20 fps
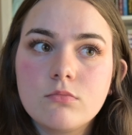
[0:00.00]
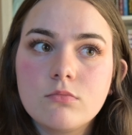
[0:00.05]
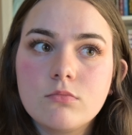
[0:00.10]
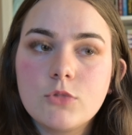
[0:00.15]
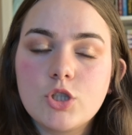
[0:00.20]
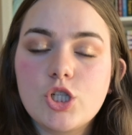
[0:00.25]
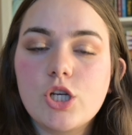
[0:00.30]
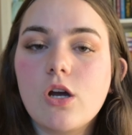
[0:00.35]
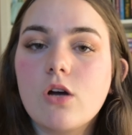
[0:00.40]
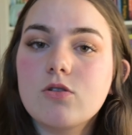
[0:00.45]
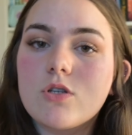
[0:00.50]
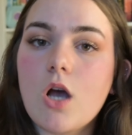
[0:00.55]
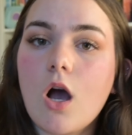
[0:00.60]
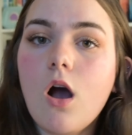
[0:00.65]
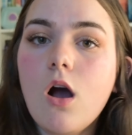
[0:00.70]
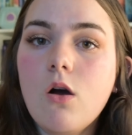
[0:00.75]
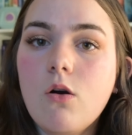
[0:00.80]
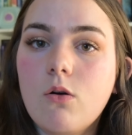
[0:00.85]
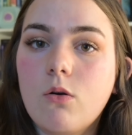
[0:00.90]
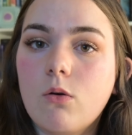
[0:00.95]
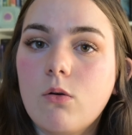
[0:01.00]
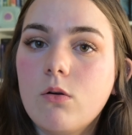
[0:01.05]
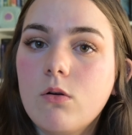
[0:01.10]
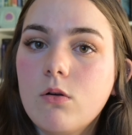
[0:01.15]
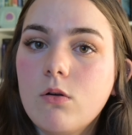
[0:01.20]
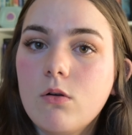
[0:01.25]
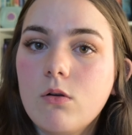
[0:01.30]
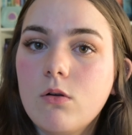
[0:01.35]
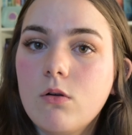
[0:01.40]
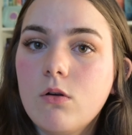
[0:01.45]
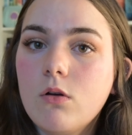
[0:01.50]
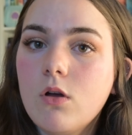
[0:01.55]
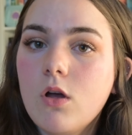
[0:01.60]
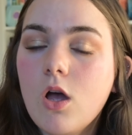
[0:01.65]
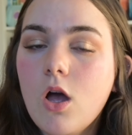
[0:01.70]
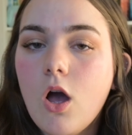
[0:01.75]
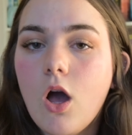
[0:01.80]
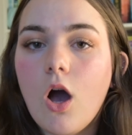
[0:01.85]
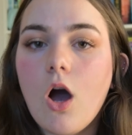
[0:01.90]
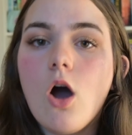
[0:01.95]
she goes, oh,
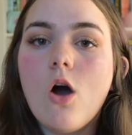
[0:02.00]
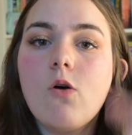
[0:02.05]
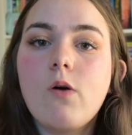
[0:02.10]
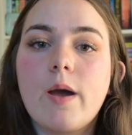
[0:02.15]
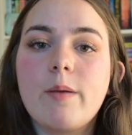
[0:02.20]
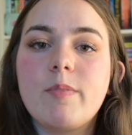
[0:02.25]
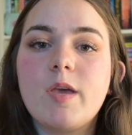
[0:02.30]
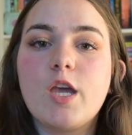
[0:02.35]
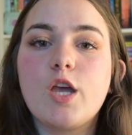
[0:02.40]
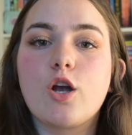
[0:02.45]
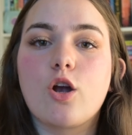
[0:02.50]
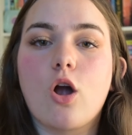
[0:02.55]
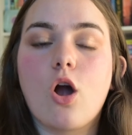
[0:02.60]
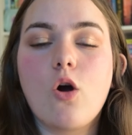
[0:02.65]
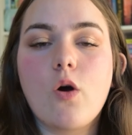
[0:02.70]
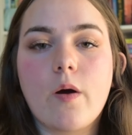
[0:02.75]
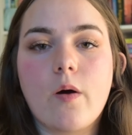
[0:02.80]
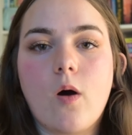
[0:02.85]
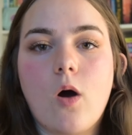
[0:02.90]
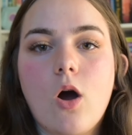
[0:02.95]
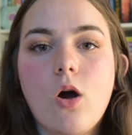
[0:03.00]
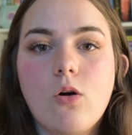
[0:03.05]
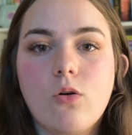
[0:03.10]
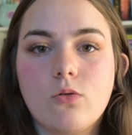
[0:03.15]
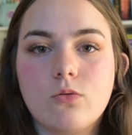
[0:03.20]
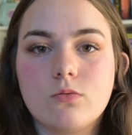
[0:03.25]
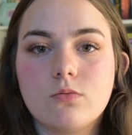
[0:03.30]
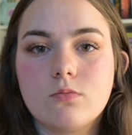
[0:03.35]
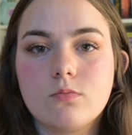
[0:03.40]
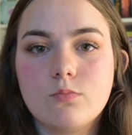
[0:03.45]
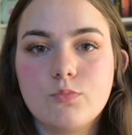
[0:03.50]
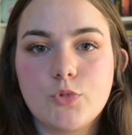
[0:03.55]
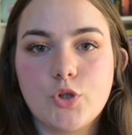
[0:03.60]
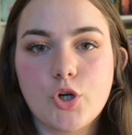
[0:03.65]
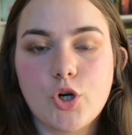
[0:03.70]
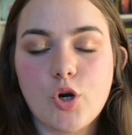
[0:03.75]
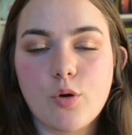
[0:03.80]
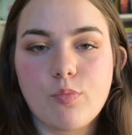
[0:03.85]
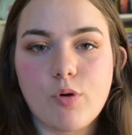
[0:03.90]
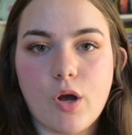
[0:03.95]
I'm here. Oh, you're
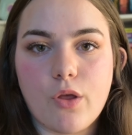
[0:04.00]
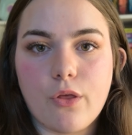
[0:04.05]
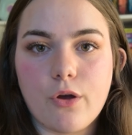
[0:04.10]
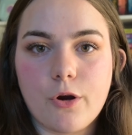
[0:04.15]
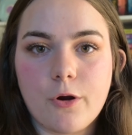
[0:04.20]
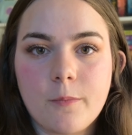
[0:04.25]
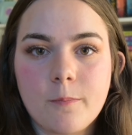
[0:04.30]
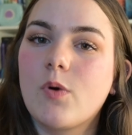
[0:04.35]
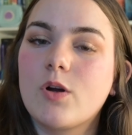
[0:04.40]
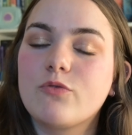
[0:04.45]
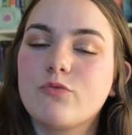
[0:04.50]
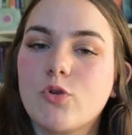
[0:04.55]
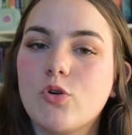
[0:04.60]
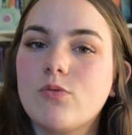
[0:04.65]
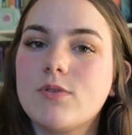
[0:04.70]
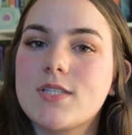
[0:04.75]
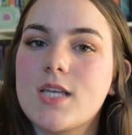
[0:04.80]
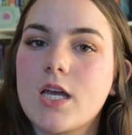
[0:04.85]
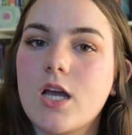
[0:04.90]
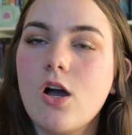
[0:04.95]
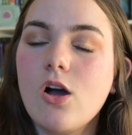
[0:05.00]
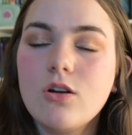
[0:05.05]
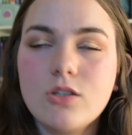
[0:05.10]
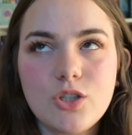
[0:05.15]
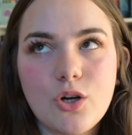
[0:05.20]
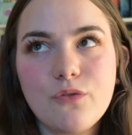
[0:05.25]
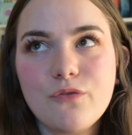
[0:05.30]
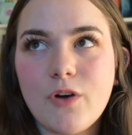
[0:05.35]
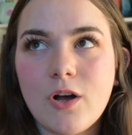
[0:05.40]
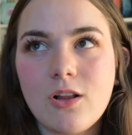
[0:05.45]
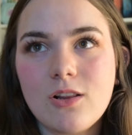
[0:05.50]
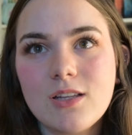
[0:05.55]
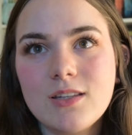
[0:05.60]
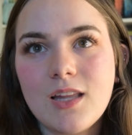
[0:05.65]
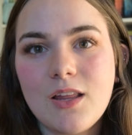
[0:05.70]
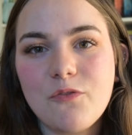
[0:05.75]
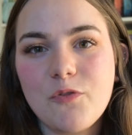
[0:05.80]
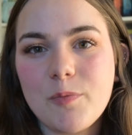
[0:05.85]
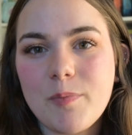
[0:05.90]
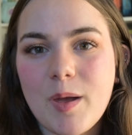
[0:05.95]
her brother. One rule was like, oh, don't fall in
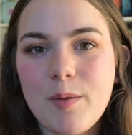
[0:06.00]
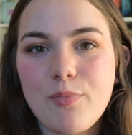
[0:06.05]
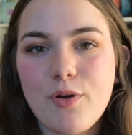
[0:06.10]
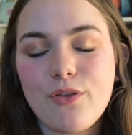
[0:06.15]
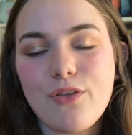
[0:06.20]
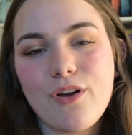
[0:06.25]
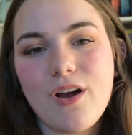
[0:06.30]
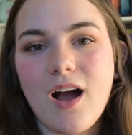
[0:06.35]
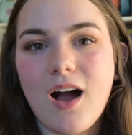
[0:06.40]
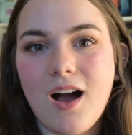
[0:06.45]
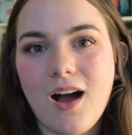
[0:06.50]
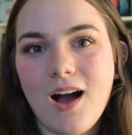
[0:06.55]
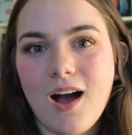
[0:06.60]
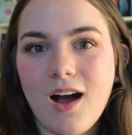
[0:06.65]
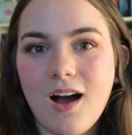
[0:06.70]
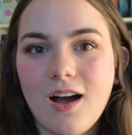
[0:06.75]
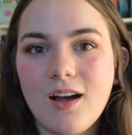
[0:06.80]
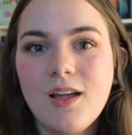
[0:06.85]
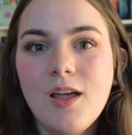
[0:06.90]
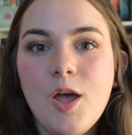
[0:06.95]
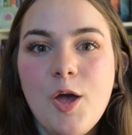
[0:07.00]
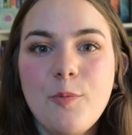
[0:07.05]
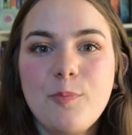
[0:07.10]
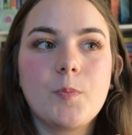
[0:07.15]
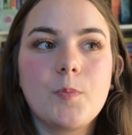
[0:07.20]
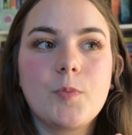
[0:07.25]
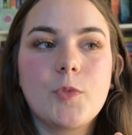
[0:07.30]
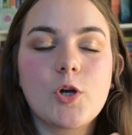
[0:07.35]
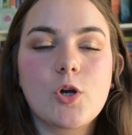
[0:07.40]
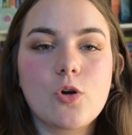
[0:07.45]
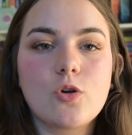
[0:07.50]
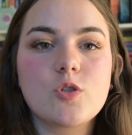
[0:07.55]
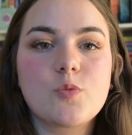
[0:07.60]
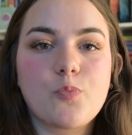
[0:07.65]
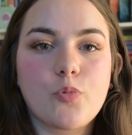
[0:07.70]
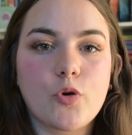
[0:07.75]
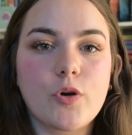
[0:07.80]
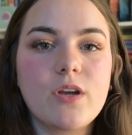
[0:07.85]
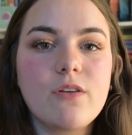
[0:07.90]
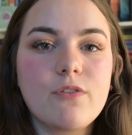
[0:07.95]
love with my brother, ha ha ha. The girl's
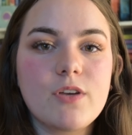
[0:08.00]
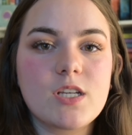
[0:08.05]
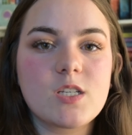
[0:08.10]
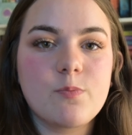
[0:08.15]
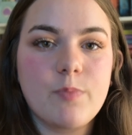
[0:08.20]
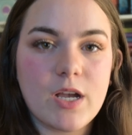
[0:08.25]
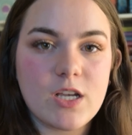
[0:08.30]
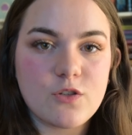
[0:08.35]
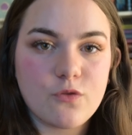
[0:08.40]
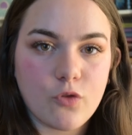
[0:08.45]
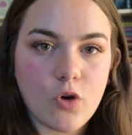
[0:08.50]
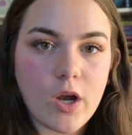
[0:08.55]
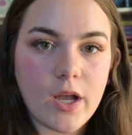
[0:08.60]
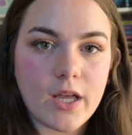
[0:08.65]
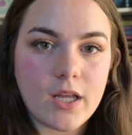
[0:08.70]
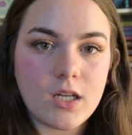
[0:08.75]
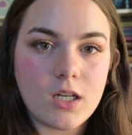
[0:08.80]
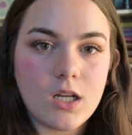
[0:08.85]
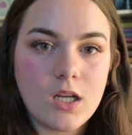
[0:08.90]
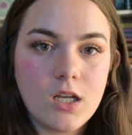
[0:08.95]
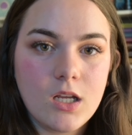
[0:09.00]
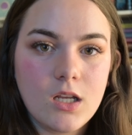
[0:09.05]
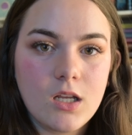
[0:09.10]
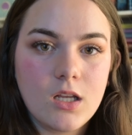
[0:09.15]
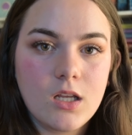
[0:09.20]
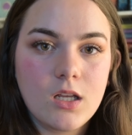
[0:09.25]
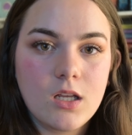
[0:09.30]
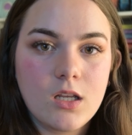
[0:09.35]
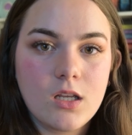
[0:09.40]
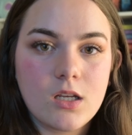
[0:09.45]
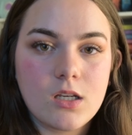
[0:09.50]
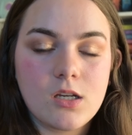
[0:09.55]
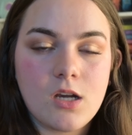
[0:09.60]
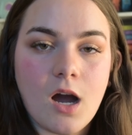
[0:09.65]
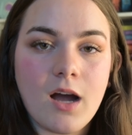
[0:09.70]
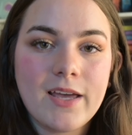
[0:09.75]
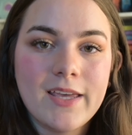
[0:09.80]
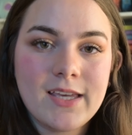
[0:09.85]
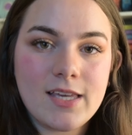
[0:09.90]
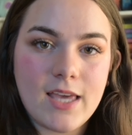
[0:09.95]
previous best friend
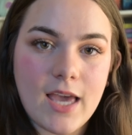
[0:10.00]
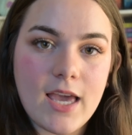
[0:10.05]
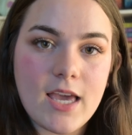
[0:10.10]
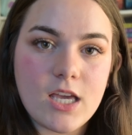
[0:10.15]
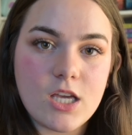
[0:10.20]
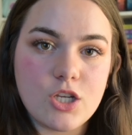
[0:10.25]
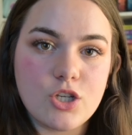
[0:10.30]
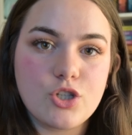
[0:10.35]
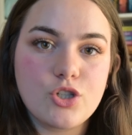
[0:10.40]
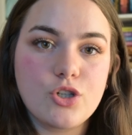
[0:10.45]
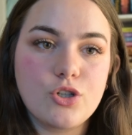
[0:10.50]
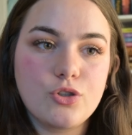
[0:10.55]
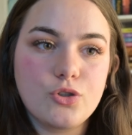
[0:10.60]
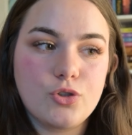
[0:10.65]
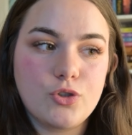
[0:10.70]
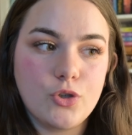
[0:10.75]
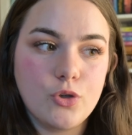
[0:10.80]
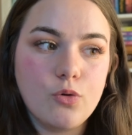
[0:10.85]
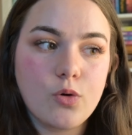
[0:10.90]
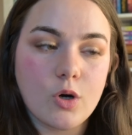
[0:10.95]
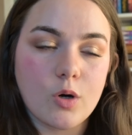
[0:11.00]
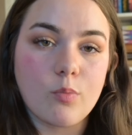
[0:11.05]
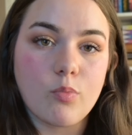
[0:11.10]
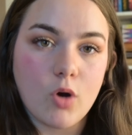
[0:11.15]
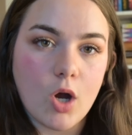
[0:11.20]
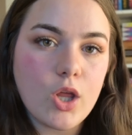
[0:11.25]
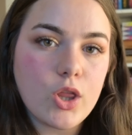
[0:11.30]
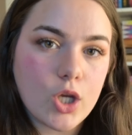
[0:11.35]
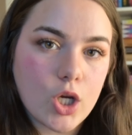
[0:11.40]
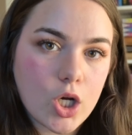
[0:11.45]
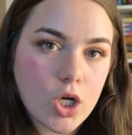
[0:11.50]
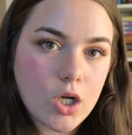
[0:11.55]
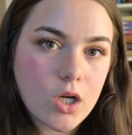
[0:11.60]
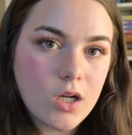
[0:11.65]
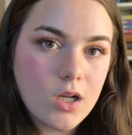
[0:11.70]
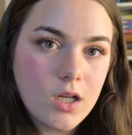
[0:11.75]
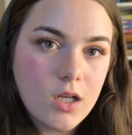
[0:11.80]
got engaged to her brother,